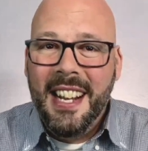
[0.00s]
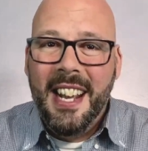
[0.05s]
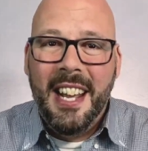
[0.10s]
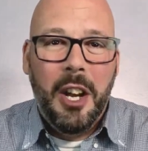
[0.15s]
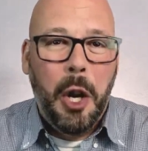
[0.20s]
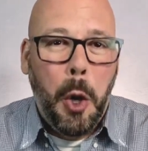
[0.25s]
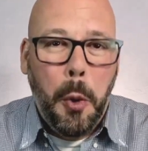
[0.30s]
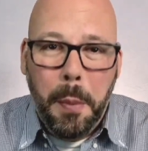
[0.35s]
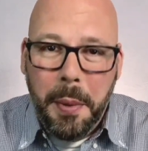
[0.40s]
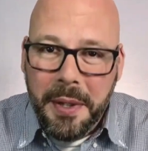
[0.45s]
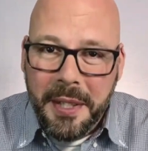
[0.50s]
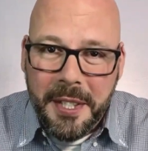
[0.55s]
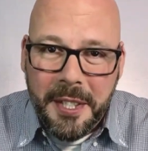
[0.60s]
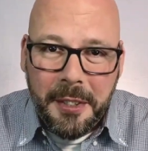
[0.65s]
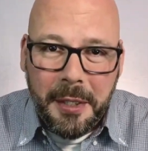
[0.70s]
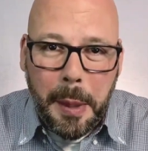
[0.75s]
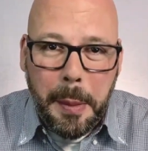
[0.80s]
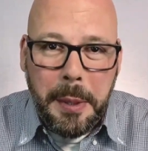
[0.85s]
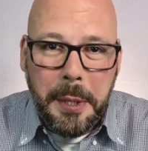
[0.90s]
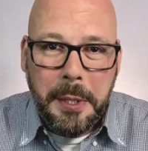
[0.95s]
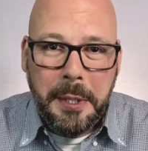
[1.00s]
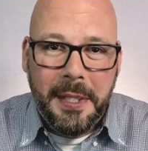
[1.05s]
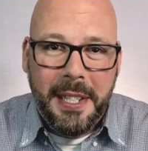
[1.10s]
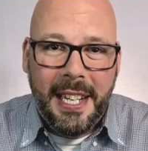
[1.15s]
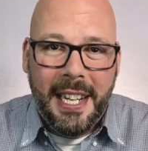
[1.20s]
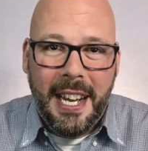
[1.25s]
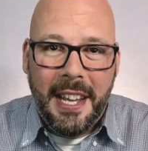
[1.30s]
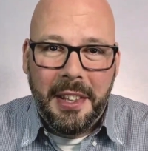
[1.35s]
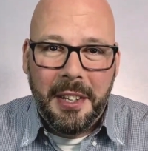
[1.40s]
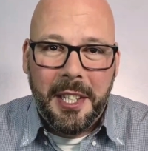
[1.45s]
and open the scriptures
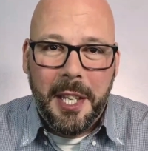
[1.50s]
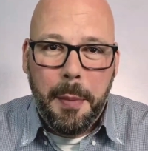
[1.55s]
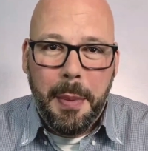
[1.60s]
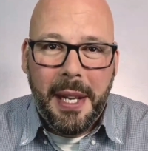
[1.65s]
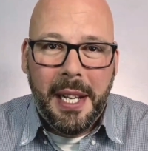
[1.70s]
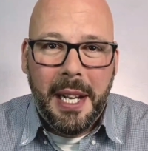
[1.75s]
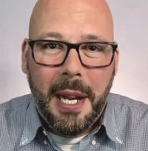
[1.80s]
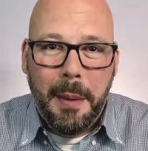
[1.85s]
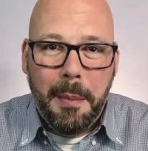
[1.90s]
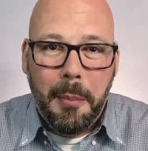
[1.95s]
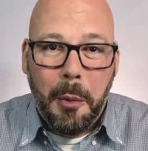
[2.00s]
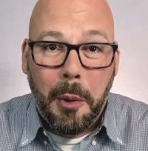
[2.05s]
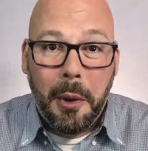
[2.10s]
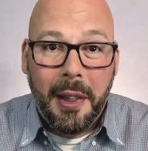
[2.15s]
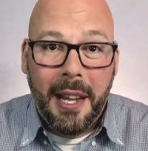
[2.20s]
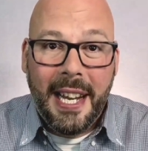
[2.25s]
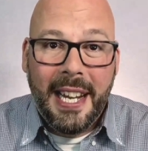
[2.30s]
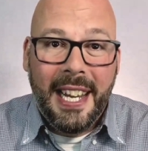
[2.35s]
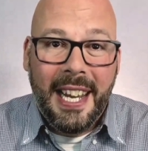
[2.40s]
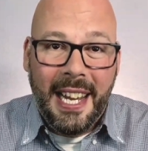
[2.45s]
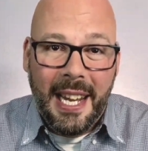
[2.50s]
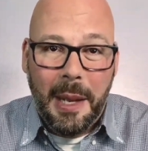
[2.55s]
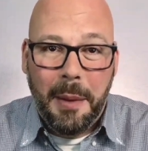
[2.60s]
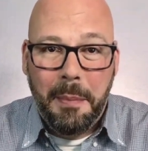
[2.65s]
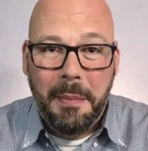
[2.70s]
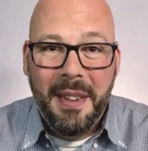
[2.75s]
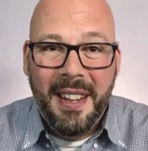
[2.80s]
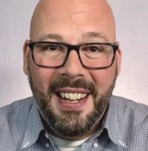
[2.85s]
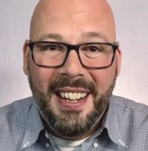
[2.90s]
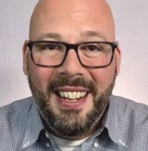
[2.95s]
together to become more like
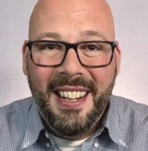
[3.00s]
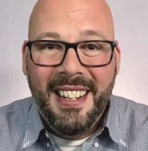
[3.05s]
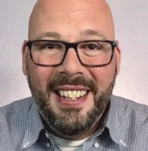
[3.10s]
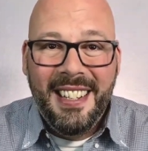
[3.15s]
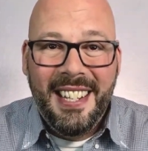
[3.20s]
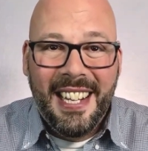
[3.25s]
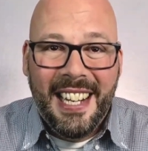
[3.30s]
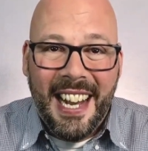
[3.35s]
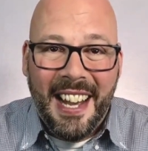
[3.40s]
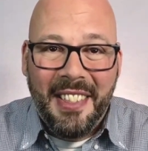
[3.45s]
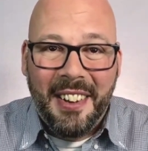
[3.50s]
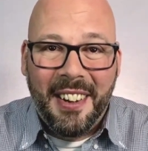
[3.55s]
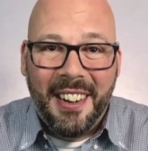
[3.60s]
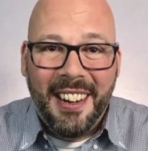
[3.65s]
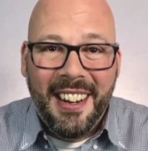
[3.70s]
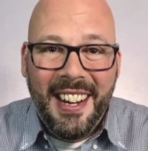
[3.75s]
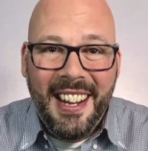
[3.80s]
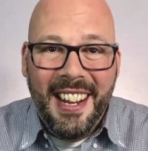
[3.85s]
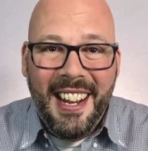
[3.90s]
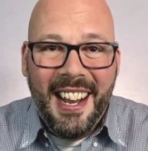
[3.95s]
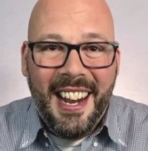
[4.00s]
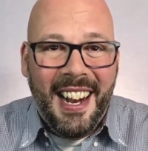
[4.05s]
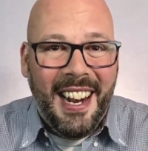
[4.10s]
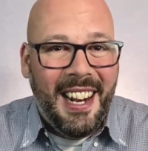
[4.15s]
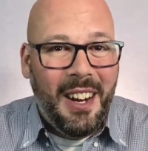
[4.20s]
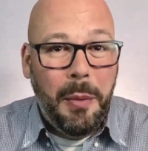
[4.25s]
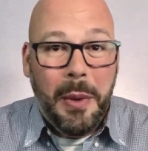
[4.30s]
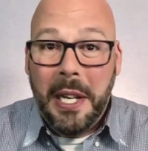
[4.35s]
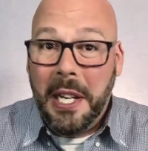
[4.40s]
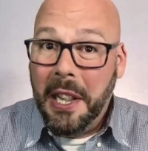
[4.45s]
him together.
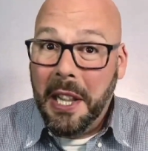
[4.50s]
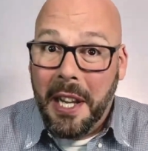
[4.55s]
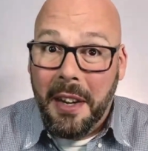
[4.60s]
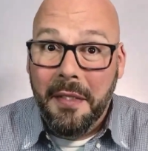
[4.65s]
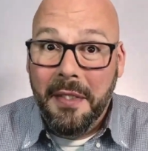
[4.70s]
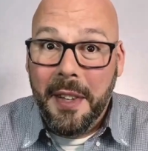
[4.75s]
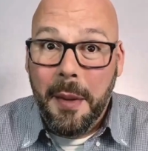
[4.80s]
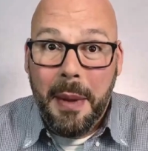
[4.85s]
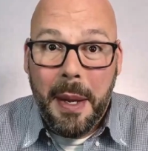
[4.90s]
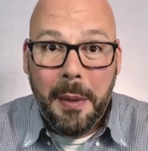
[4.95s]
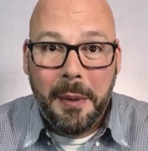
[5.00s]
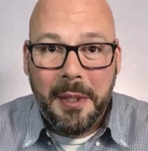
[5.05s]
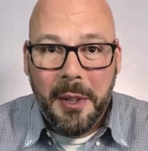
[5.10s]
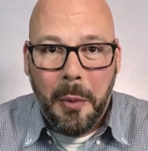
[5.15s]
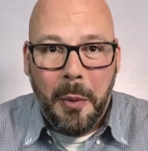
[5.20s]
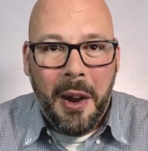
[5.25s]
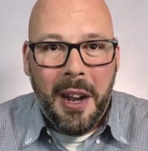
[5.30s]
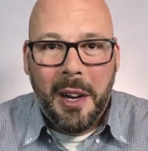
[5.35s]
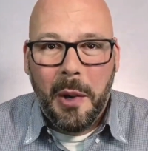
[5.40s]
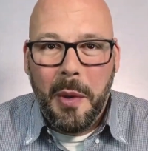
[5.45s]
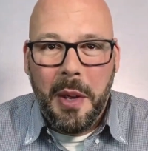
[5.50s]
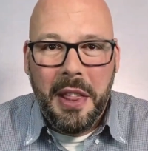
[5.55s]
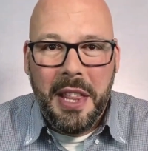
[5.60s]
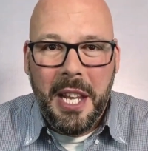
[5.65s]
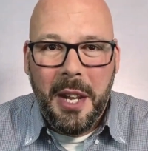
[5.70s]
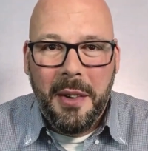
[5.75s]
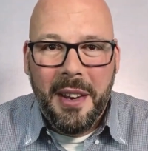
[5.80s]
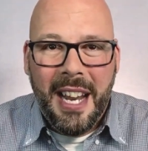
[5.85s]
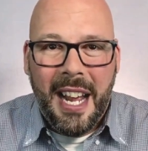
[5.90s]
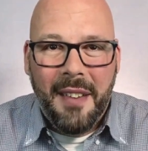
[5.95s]
We'd love to be able to walk with
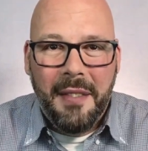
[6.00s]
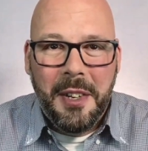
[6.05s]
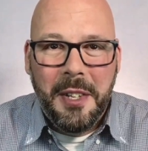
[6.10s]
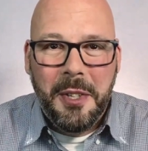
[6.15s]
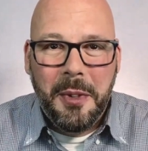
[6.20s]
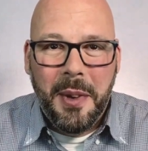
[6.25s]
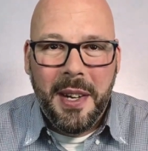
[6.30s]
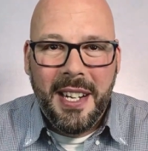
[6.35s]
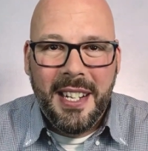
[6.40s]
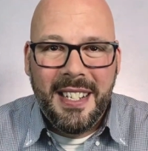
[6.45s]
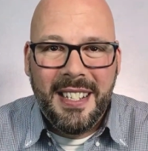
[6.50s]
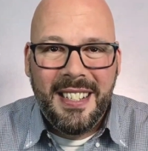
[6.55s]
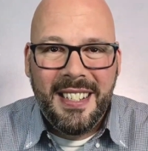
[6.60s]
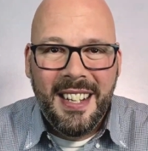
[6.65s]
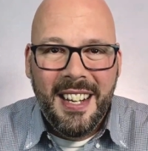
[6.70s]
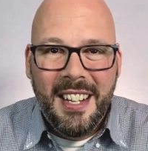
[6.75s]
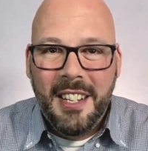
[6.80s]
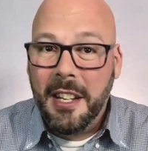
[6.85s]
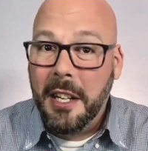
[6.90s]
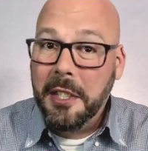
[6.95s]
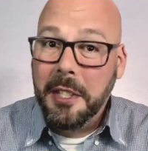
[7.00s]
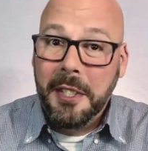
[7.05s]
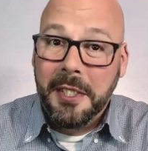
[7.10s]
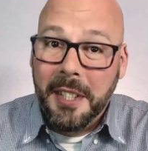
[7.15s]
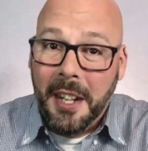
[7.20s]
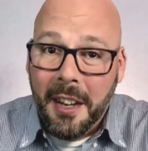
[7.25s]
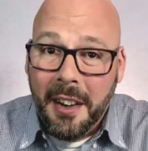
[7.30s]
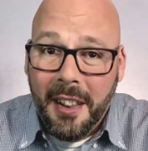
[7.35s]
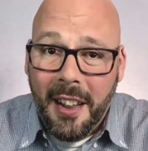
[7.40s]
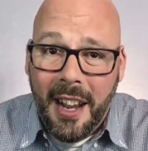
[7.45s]
you and have you join us, not just
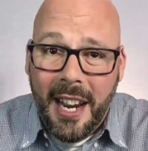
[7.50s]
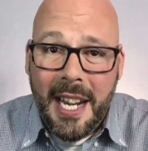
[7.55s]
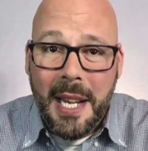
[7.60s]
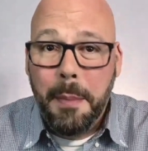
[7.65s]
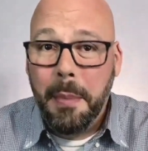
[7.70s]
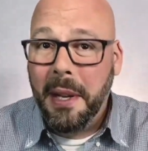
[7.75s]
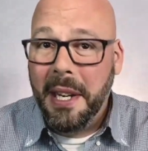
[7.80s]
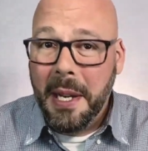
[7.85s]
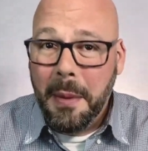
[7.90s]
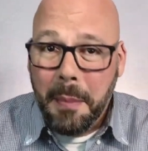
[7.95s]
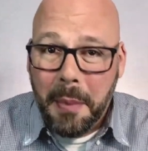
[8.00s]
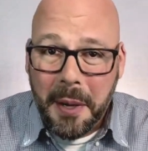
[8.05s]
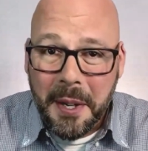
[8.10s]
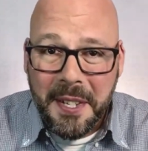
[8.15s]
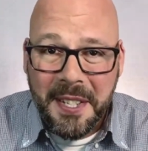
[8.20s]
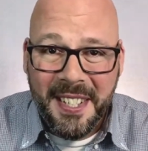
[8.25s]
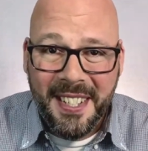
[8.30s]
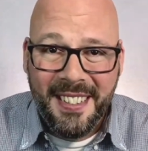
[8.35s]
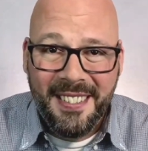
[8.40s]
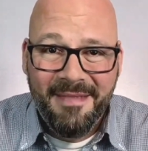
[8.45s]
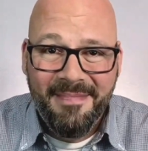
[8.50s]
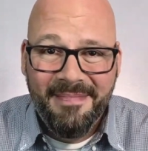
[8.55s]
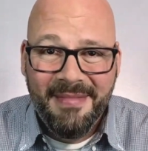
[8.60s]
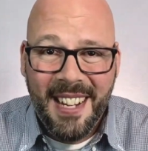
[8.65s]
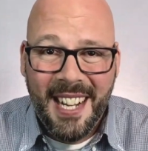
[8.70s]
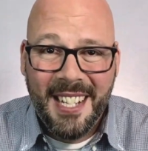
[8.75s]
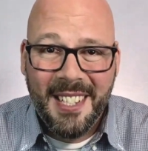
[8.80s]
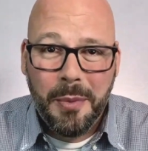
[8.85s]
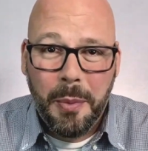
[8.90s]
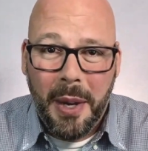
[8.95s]
online, but in person
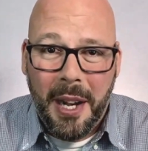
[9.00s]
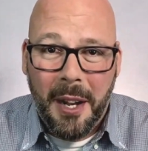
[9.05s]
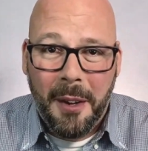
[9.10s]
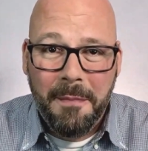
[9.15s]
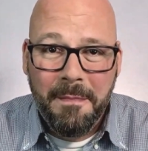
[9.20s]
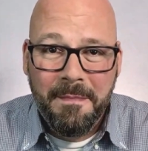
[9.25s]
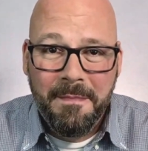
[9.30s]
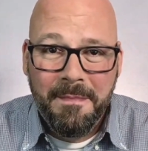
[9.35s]
as well.